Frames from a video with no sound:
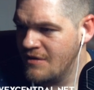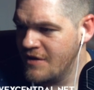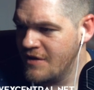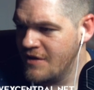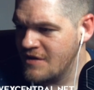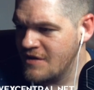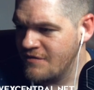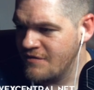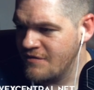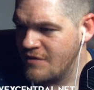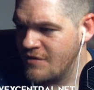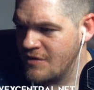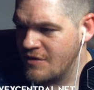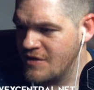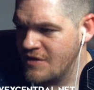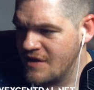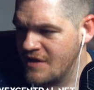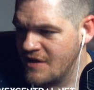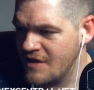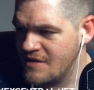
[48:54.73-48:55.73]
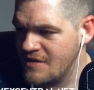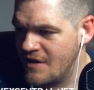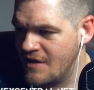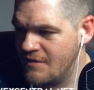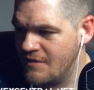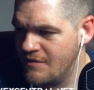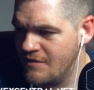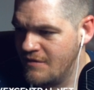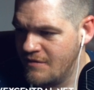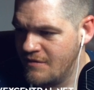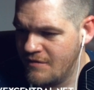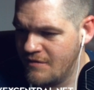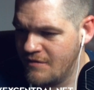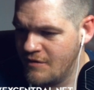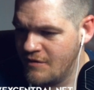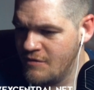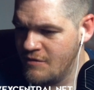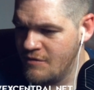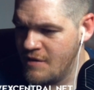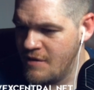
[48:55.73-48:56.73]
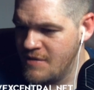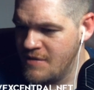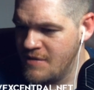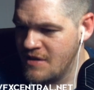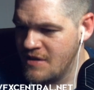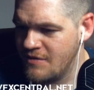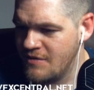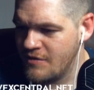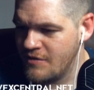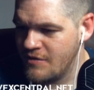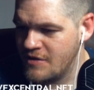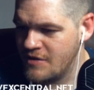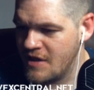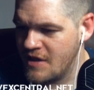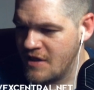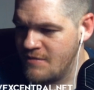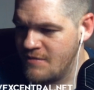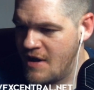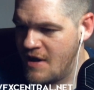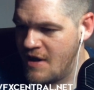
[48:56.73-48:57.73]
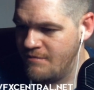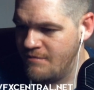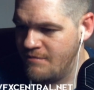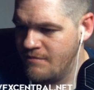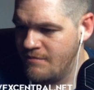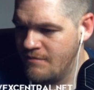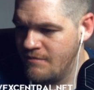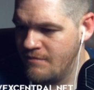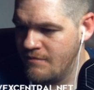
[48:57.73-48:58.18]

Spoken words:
I think it's vertex. Oh, maybe it is the vertex map.